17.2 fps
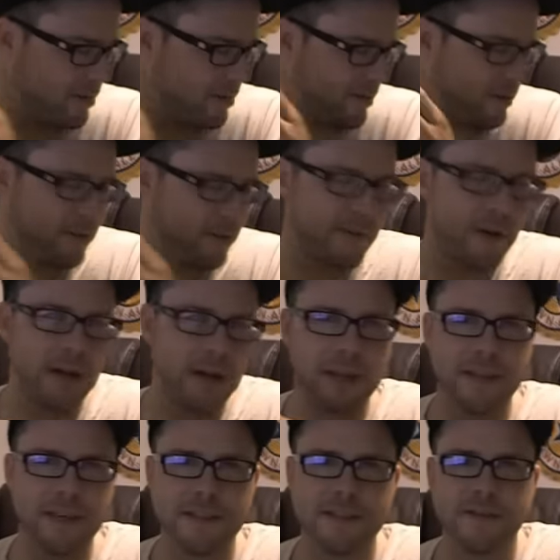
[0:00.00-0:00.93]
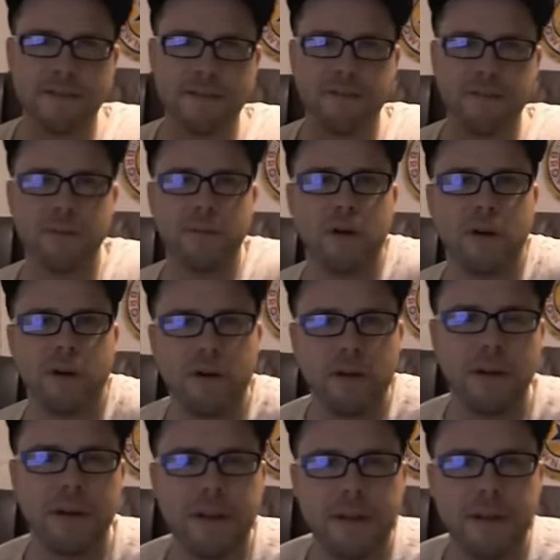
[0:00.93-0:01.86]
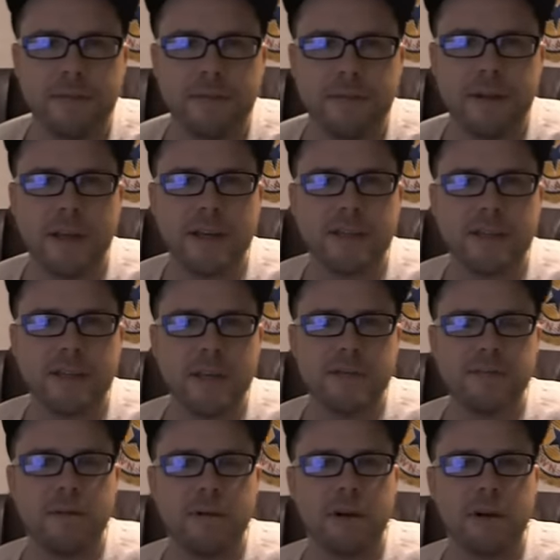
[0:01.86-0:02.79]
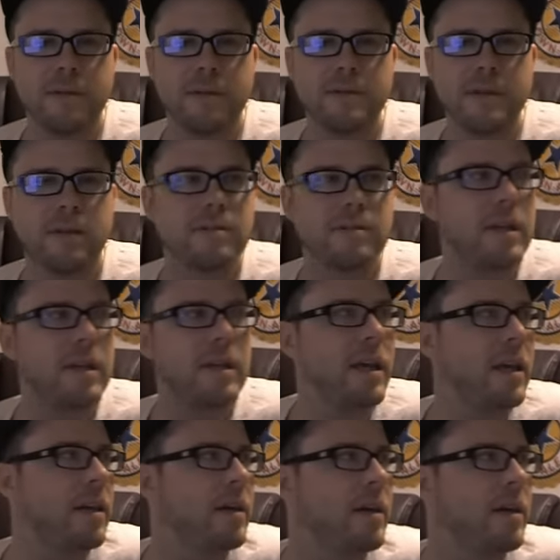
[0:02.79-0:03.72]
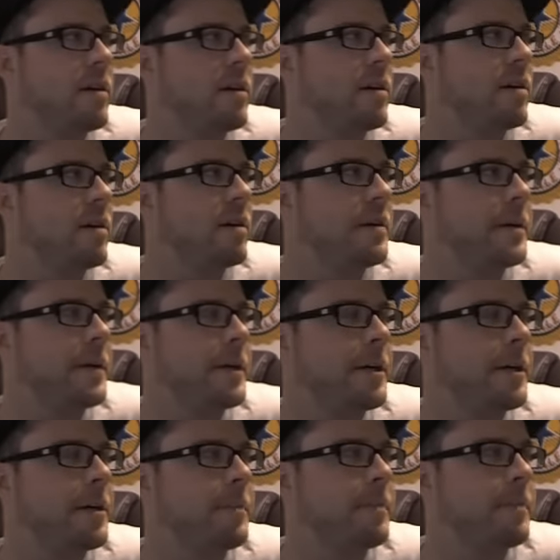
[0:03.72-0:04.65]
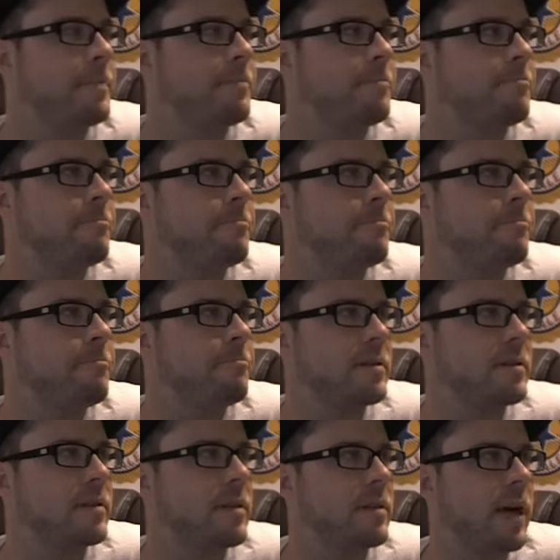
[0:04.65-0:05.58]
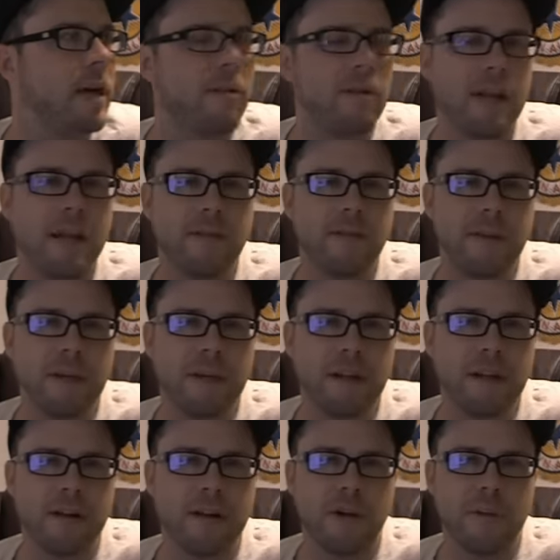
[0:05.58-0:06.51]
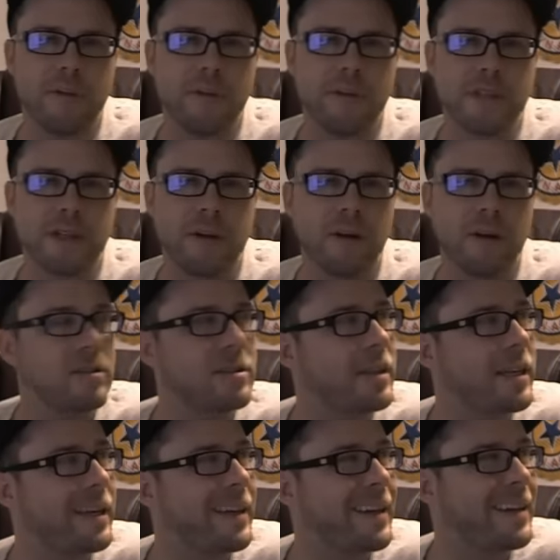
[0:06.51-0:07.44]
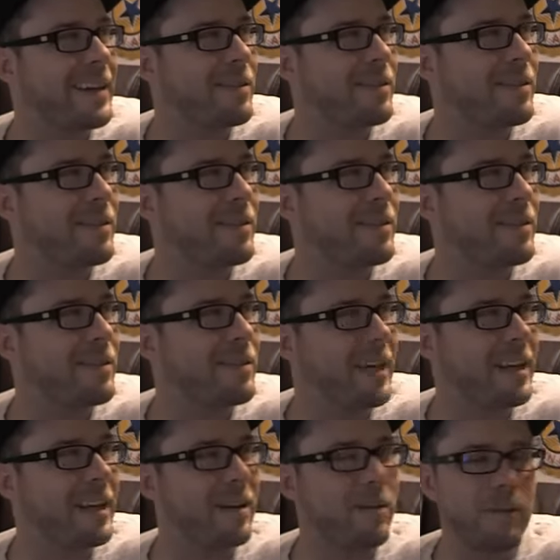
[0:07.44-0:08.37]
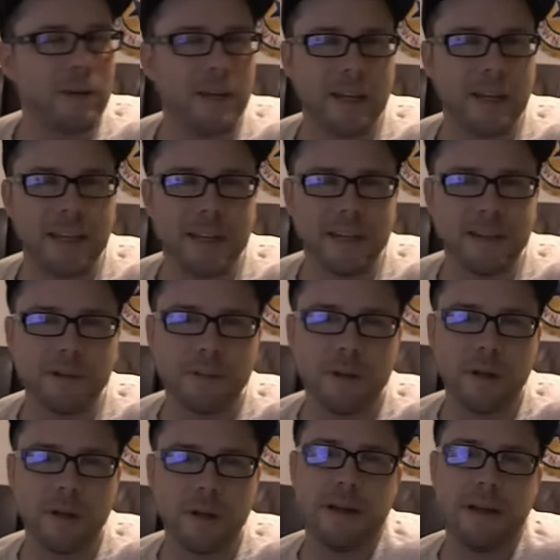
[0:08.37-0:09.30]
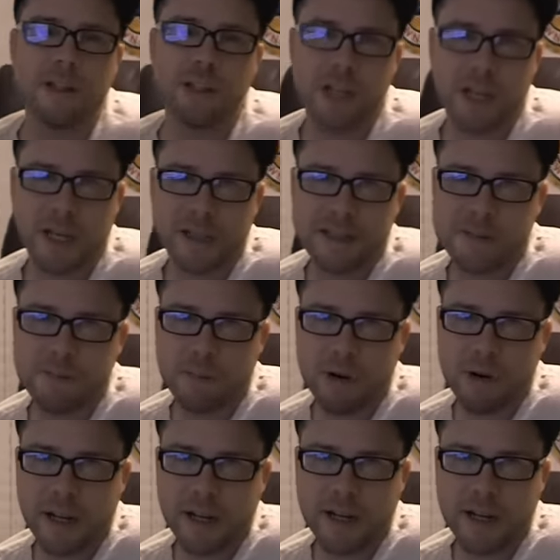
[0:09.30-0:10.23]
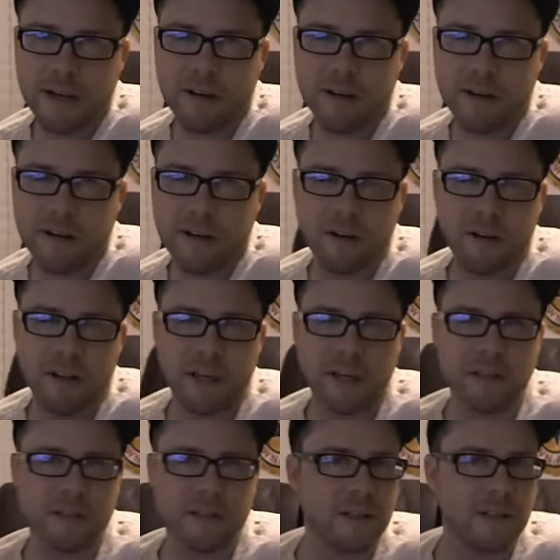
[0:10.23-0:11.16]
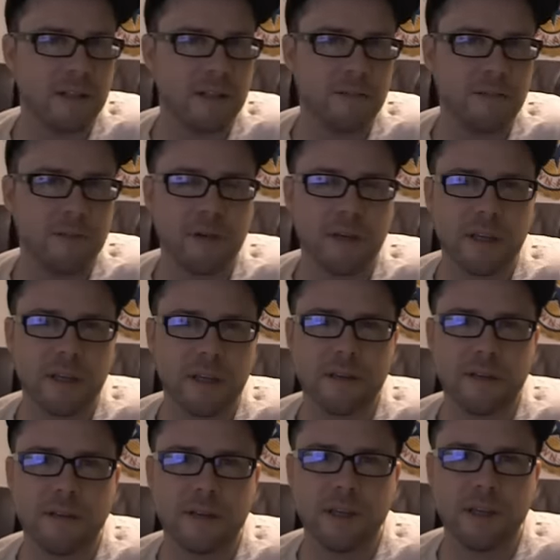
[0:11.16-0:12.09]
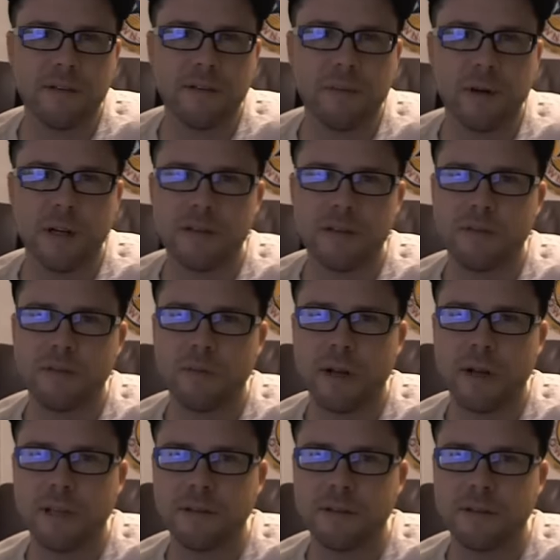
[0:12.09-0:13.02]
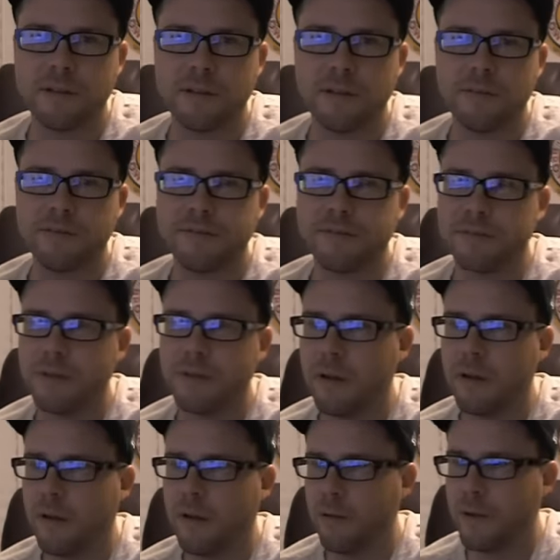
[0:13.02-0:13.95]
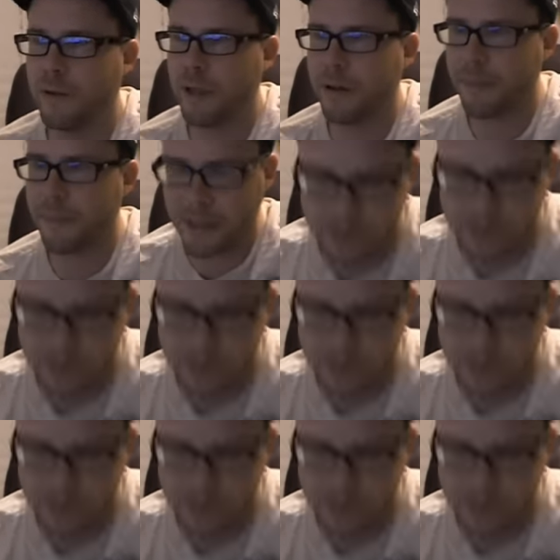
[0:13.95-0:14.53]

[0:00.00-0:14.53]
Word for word: some hockey and some football. Finest Baseball comes out today um, but I don't have it yet. I don't know how much it costs. And once I get it, we got to get a checklist breakdown and all that good stuff before I can give you a price for break. So we got a master